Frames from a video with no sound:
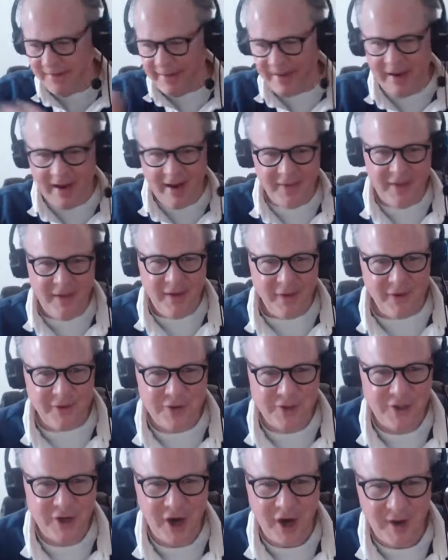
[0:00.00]
Get out the
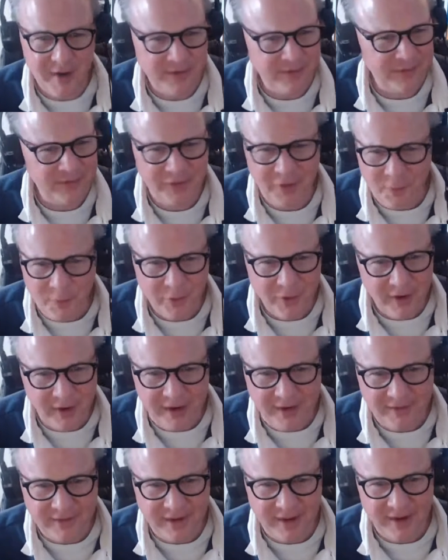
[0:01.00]
old shard. It's super
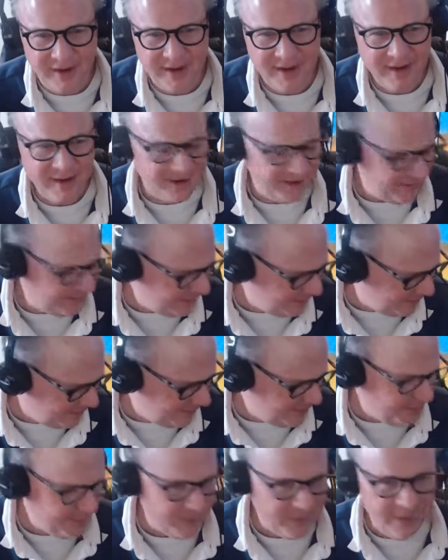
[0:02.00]
easy,
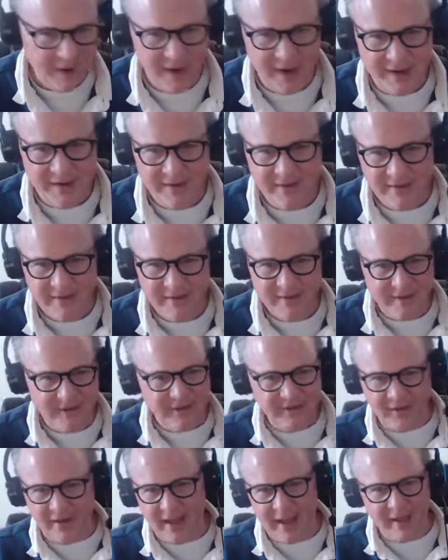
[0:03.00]
right?
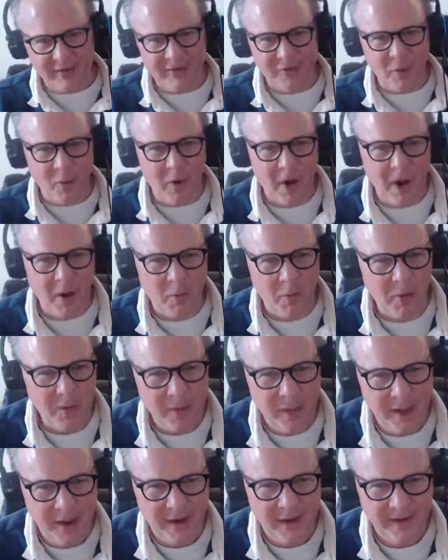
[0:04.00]
These will last a while,
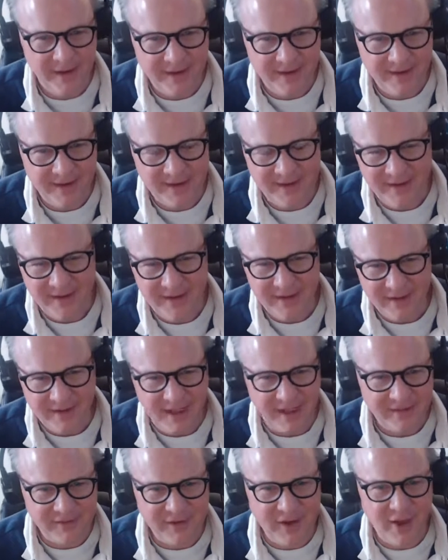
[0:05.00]
won't they?
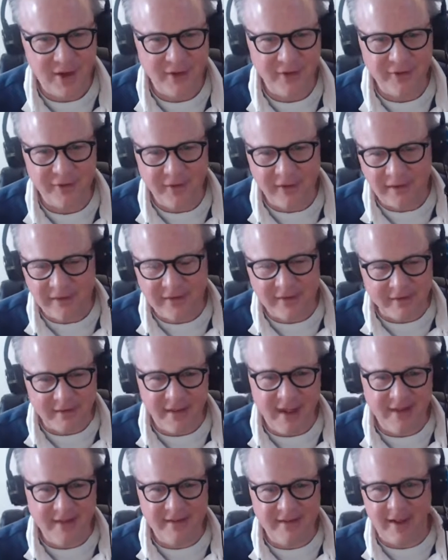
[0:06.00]
Last longer than
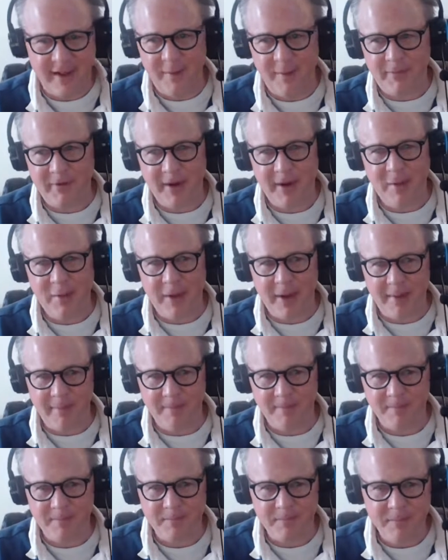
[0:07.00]
cassette tapes anyway.
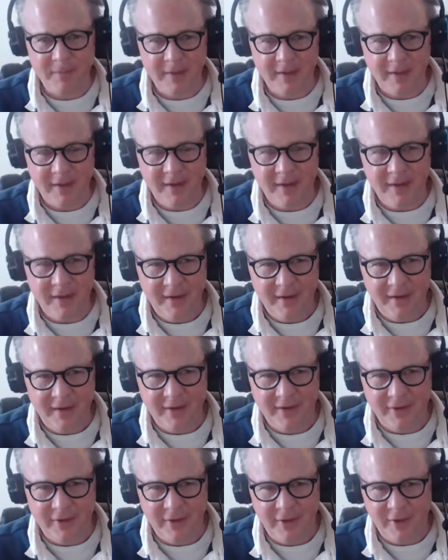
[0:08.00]

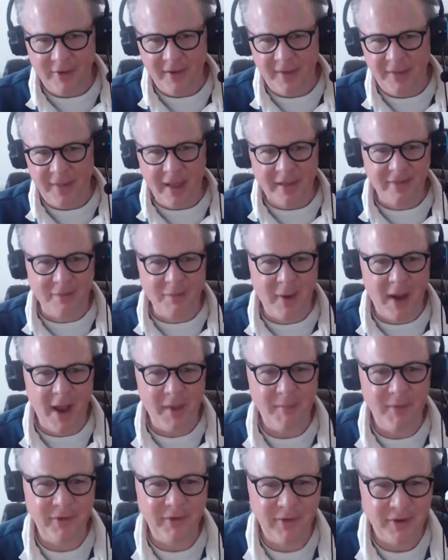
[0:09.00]
So that's
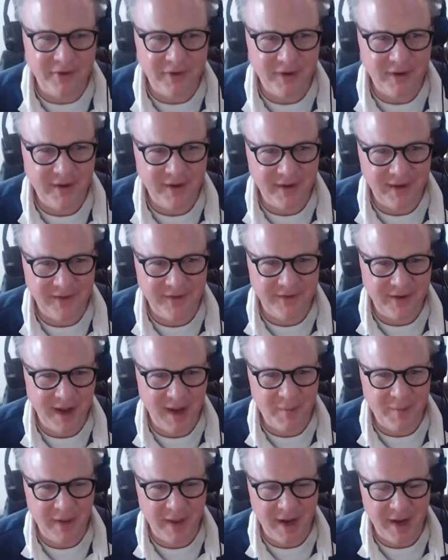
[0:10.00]
my musician
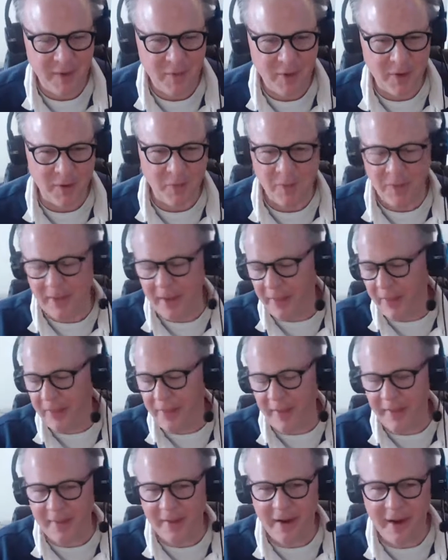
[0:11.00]
estate planning 101. The other
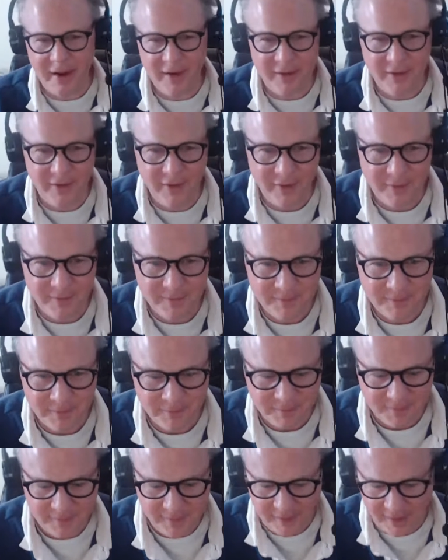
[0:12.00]
thing that I do,
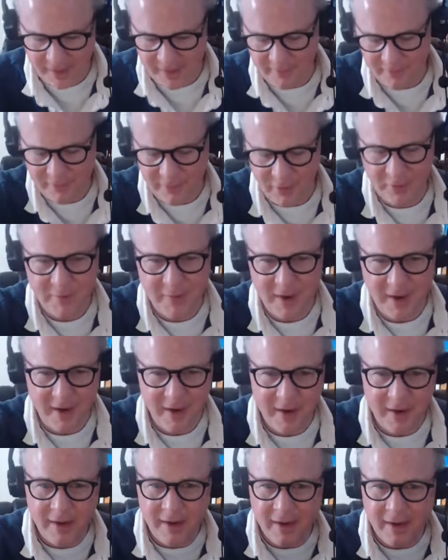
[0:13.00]
and I've told
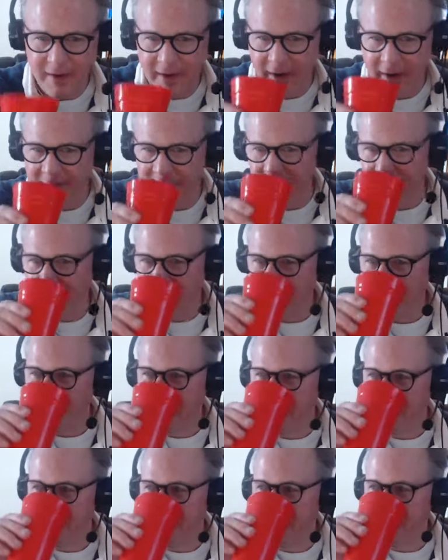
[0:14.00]
my
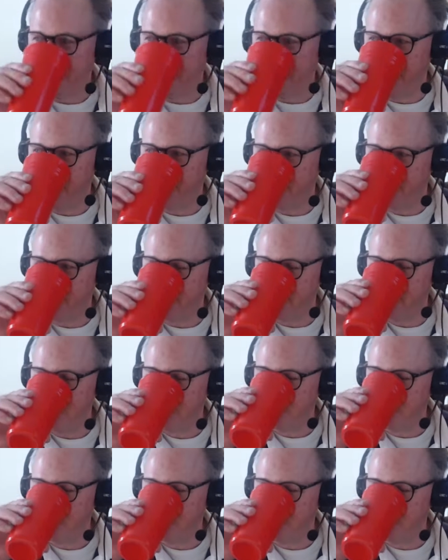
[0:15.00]
wife about this.